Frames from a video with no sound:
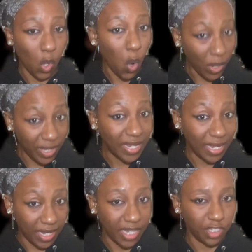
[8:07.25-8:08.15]
on the
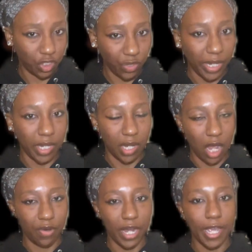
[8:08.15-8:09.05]
DNA strand.
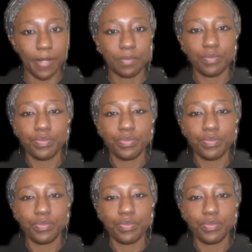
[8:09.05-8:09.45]
All right.